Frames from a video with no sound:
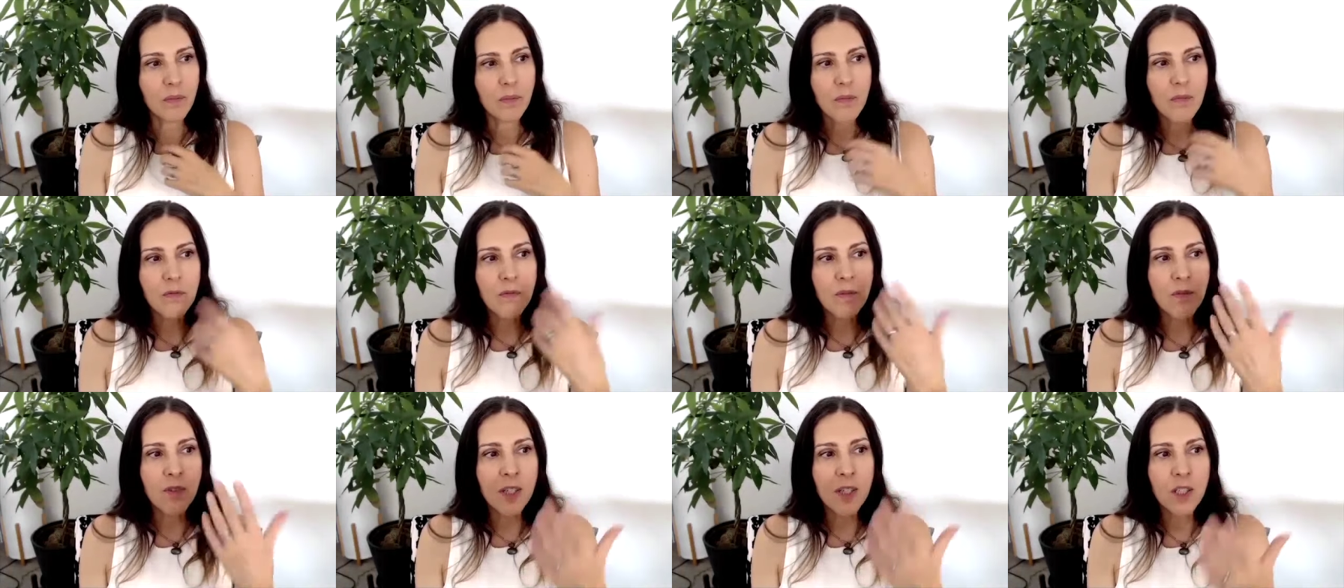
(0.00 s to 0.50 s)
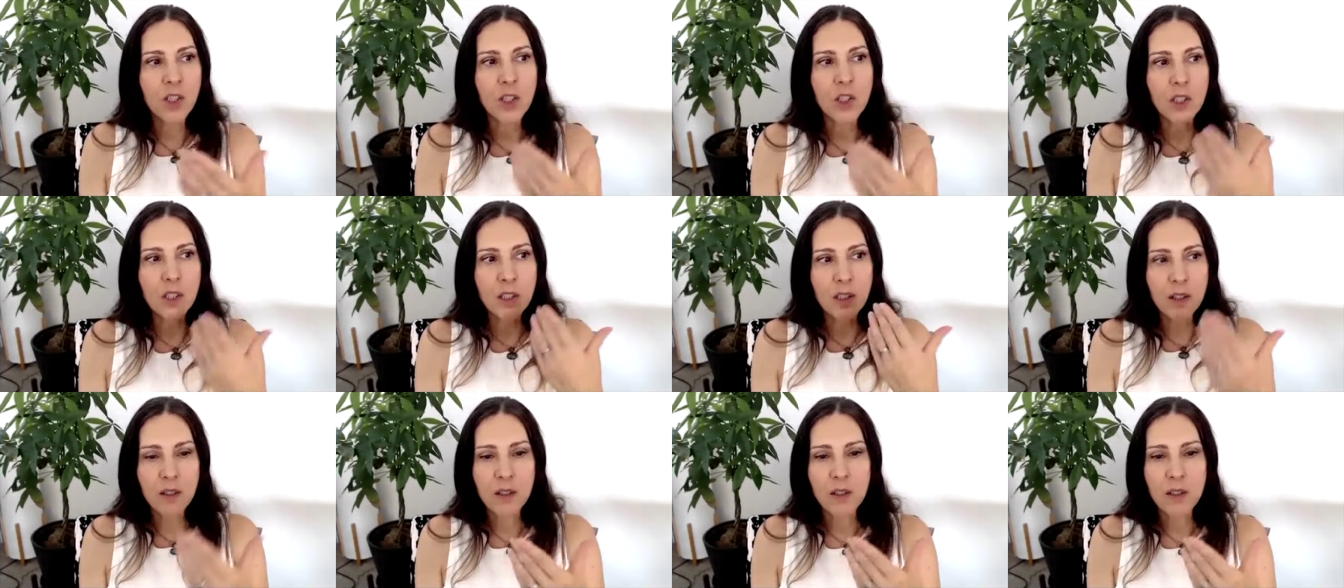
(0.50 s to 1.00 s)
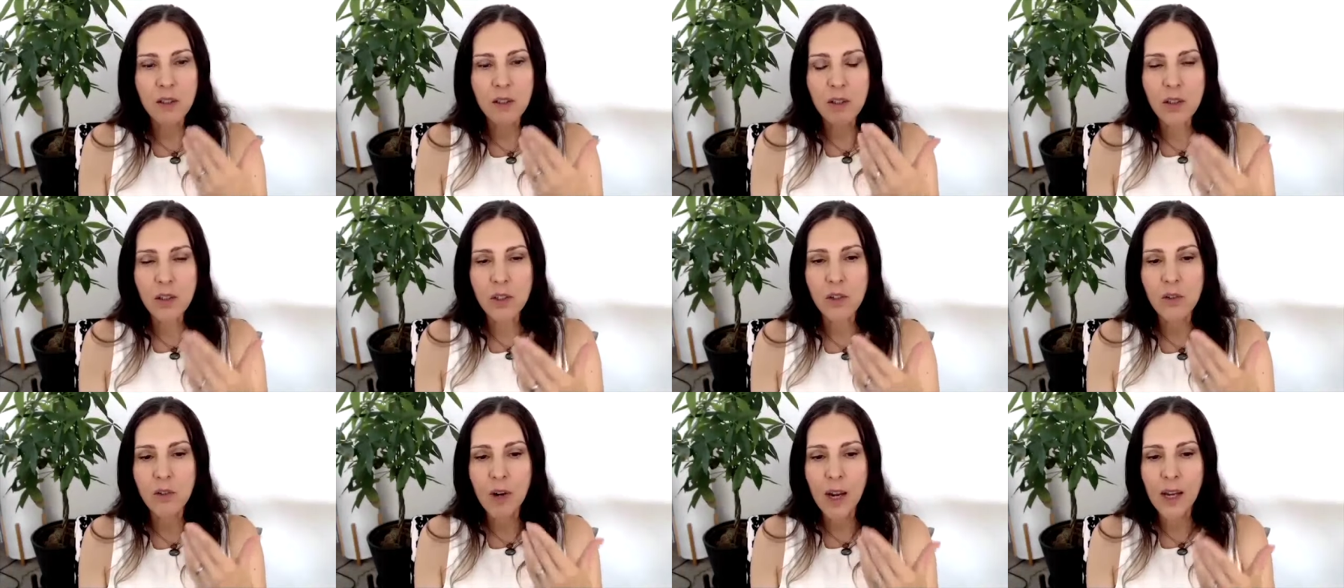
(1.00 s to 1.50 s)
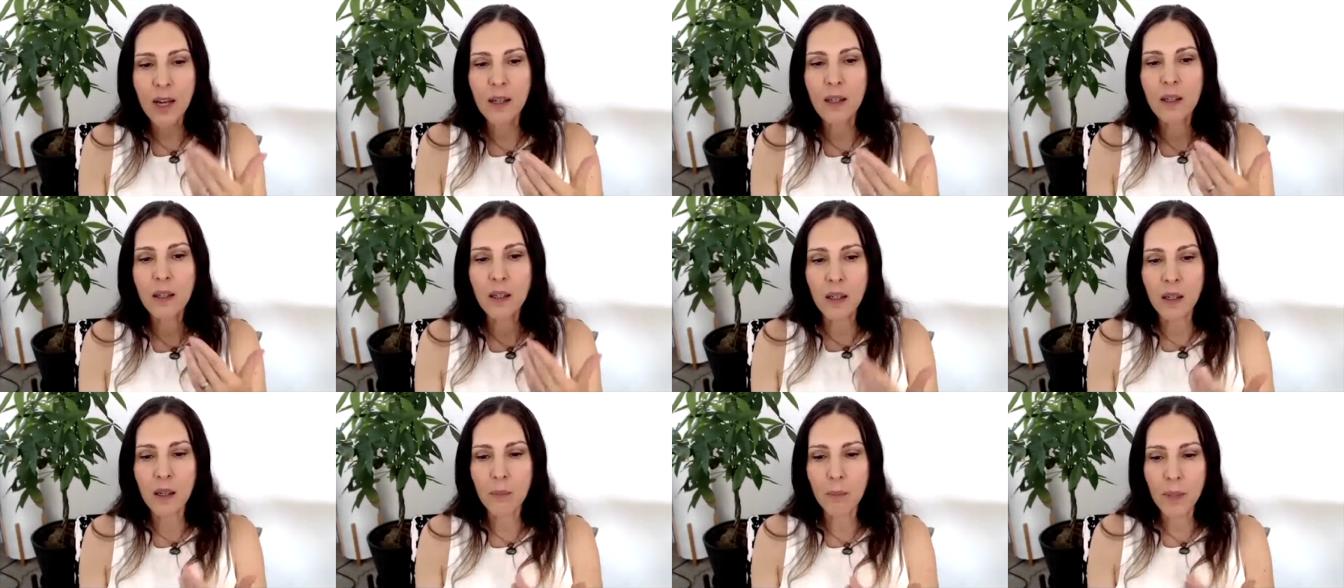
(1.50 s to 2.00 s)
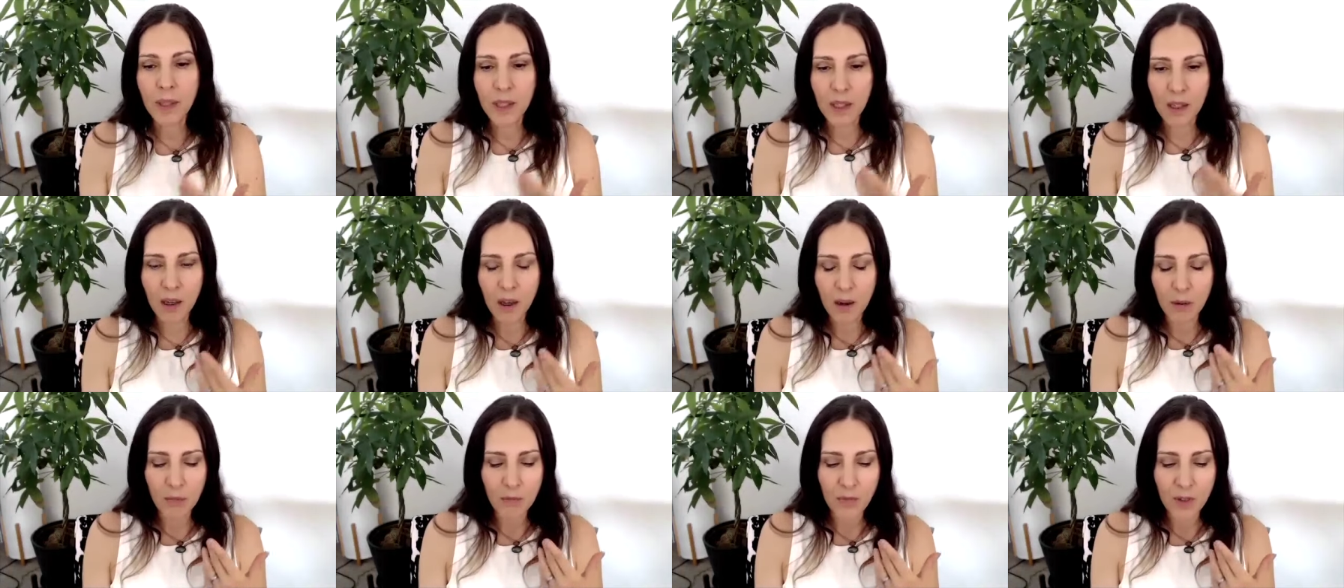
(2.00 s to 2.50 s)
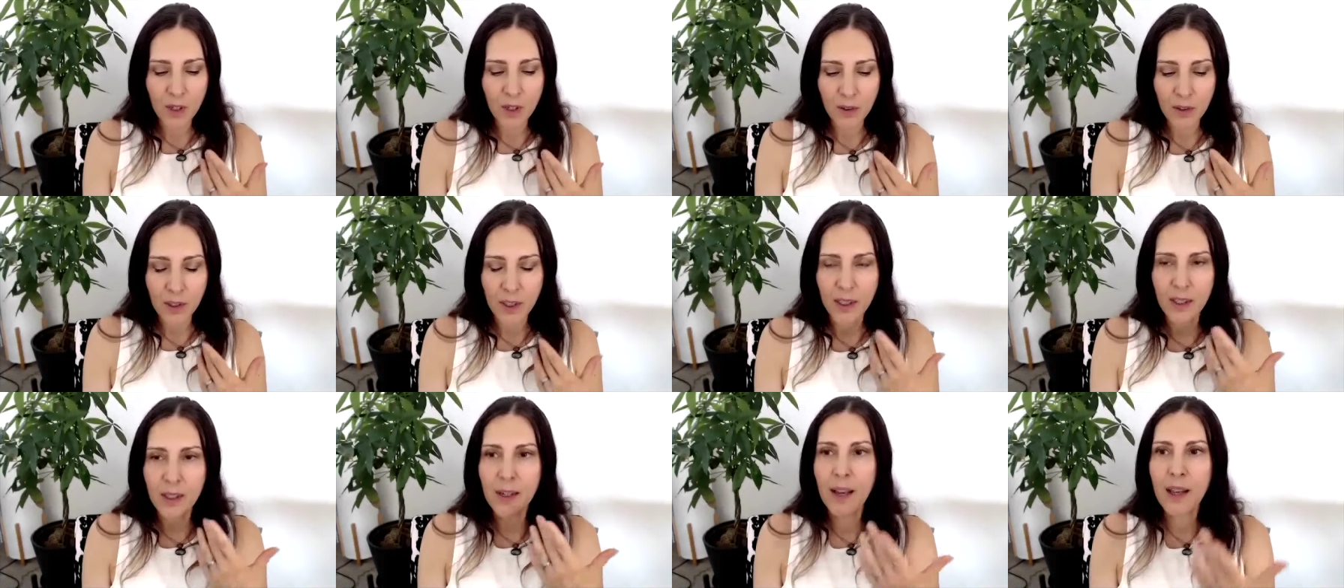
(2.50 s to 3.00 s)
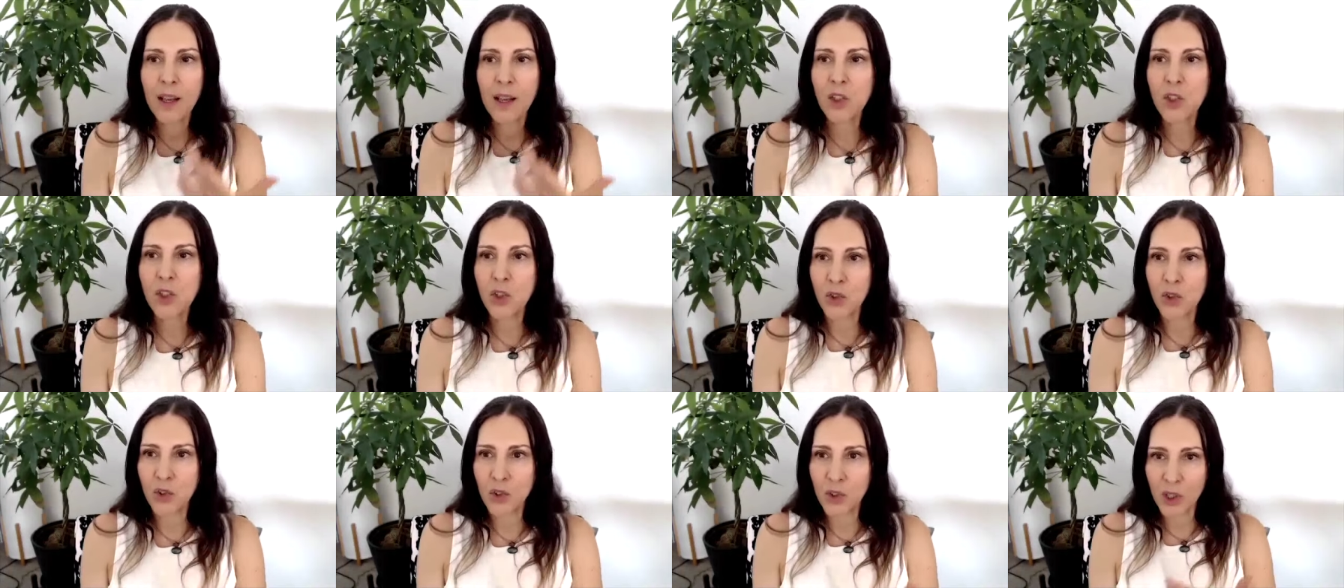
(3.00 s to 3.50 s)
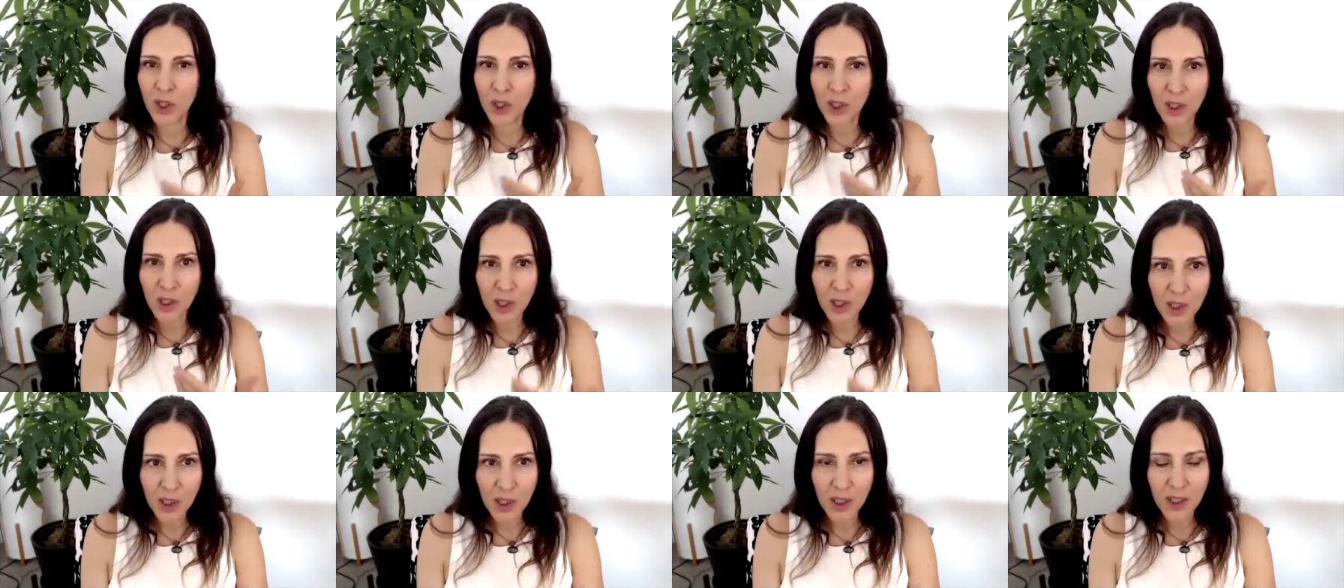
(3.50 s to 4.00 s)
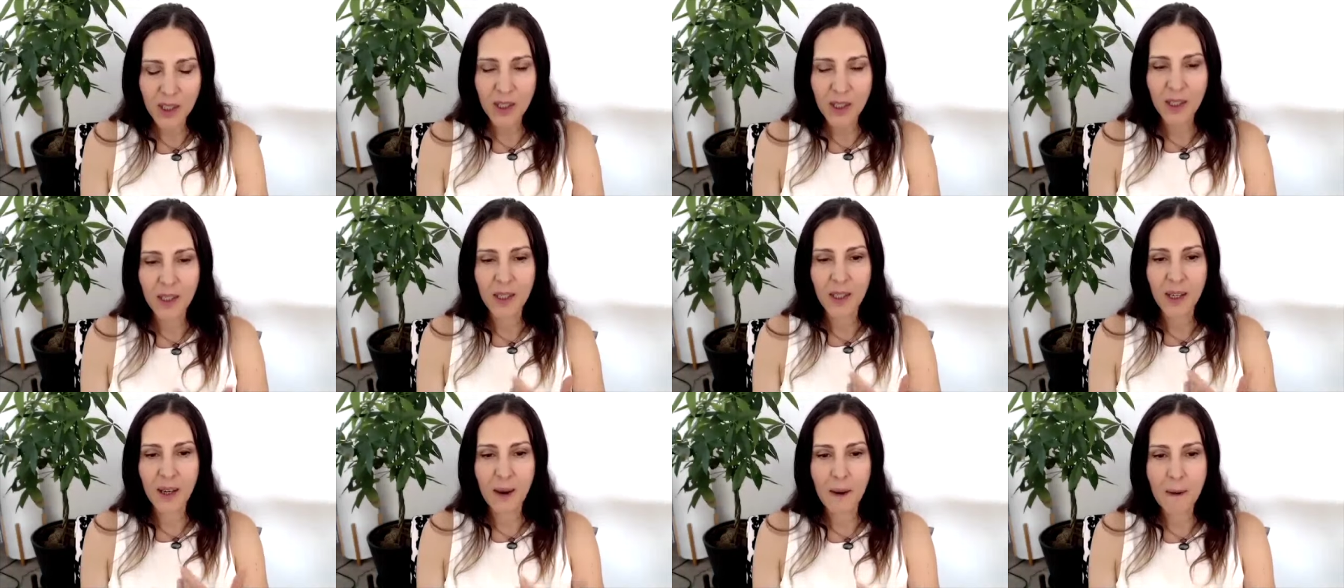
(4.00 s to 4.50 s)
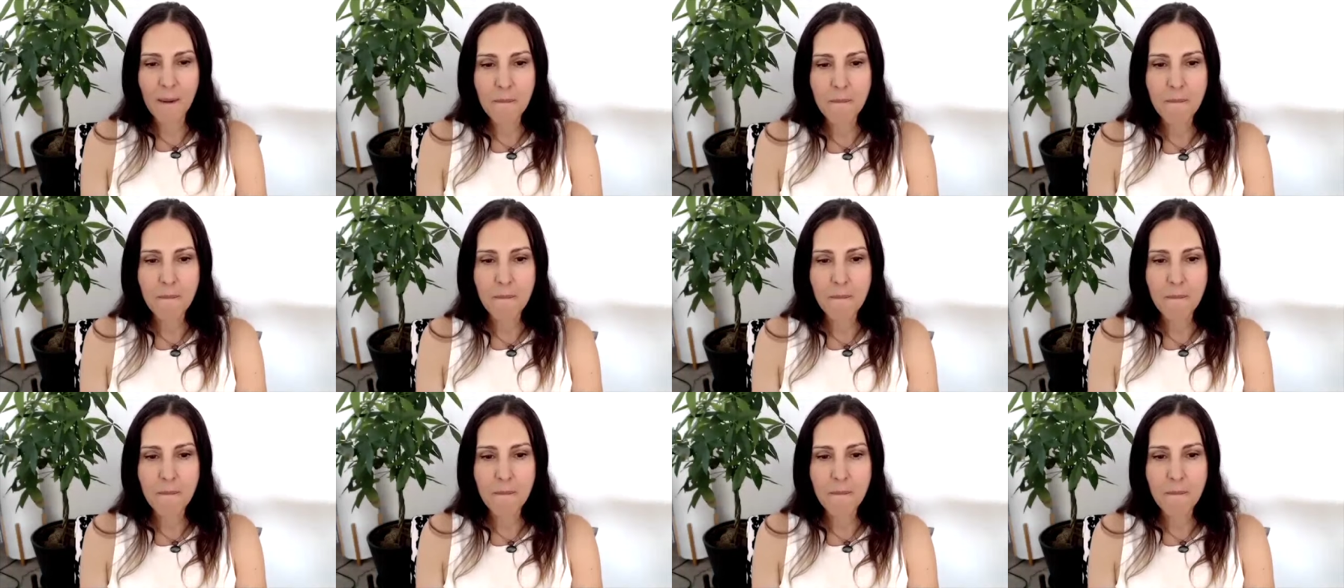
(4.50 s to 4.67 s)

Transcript: vigilance and surrender become very natural. Yeah.